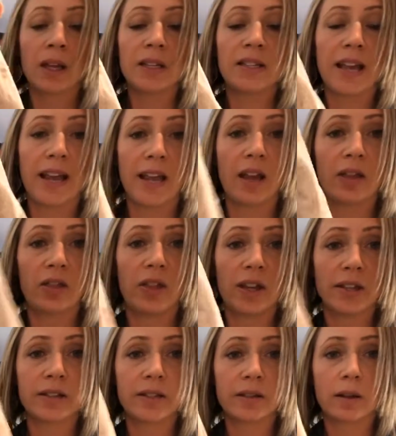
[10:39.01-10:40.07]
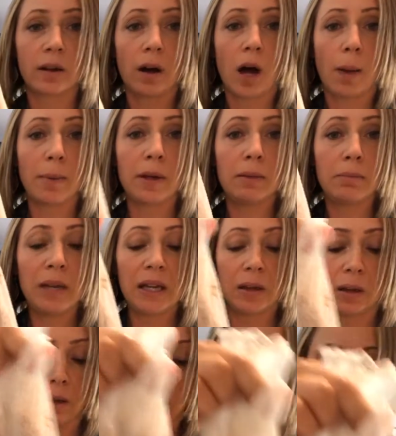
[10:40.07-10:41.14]
take this almond
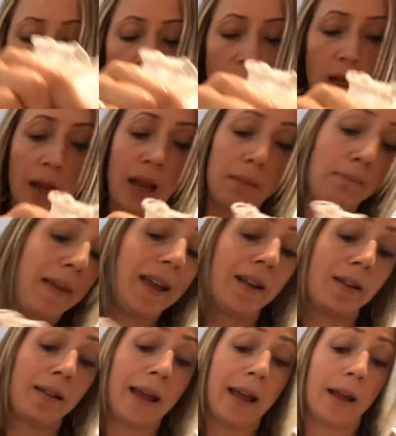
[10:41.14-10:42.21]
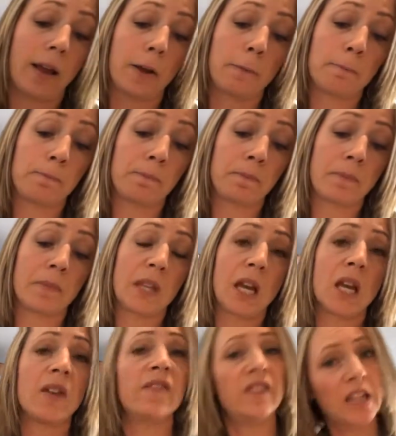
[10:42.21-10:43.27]
meal and make like
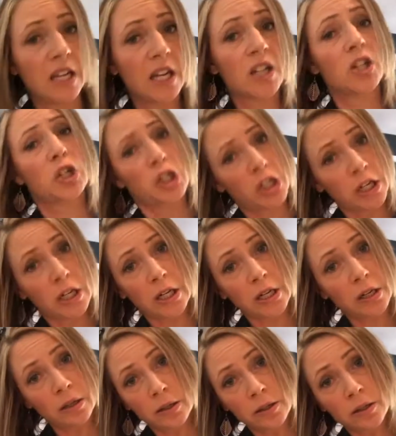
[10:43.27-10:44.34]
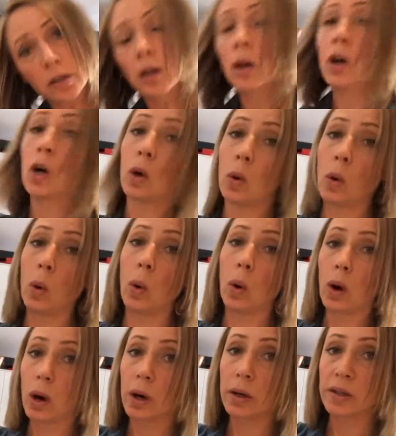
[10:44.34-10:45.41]
vegan cheese,
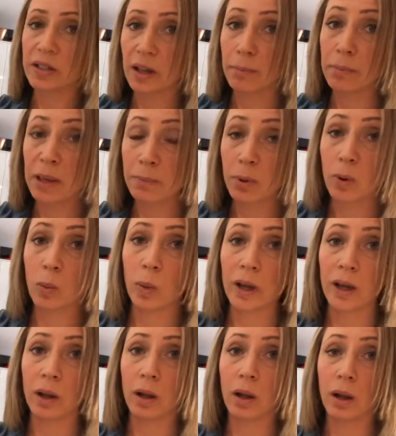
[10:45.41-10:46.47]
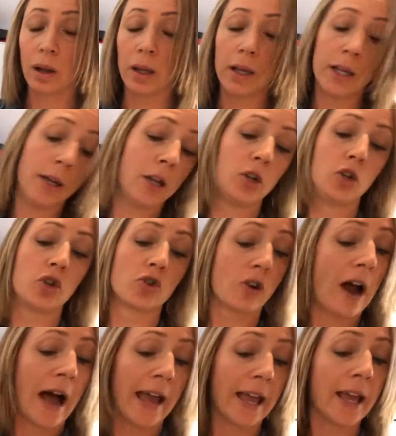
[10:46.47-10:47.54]
or some people will
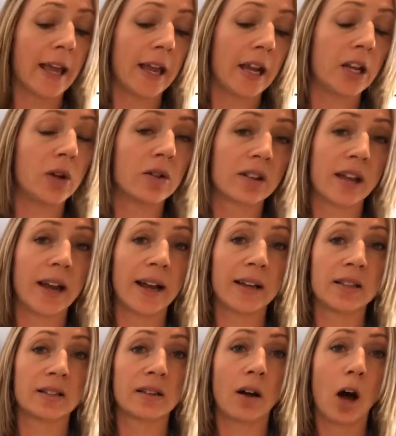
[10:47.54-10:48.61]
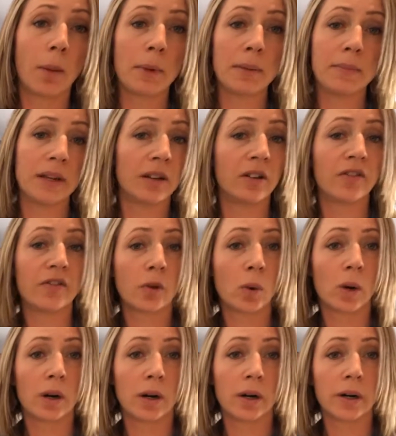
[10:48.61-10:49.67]
dry it and use it as almond meal
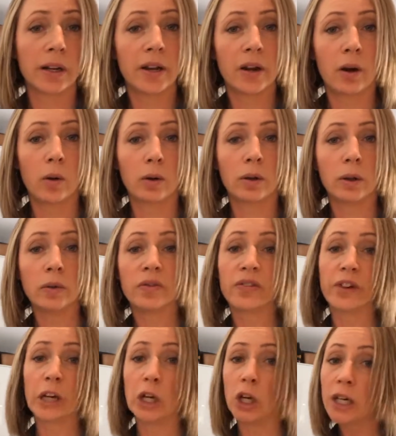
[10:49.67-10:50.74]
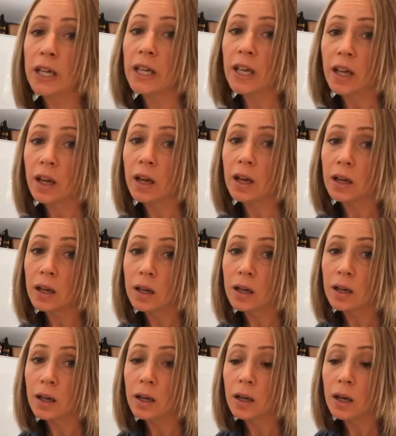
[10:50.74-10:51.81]
for, you know, gluten-free cooking.
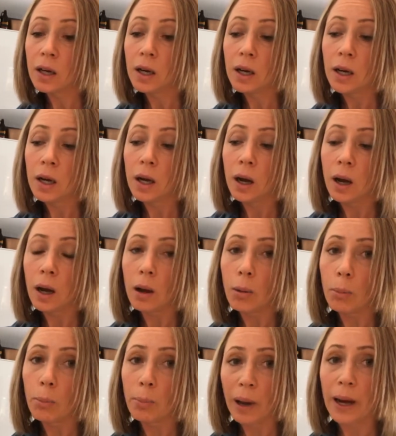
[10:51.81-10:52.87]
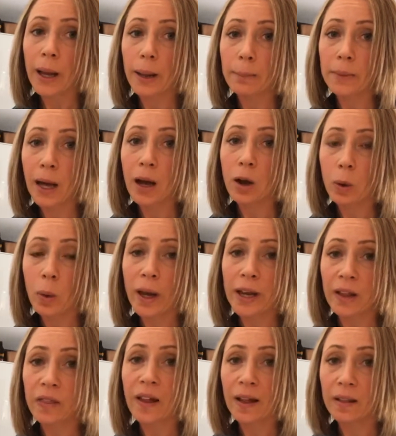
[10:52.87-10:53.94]
But I'm not quite
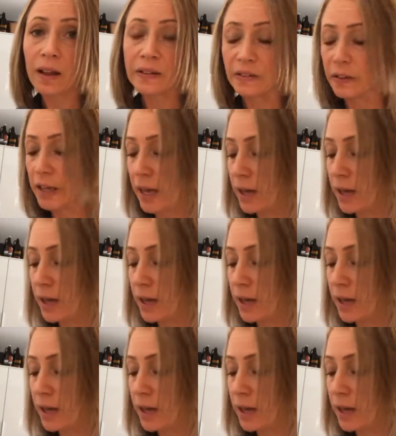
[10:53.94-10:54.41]
at that level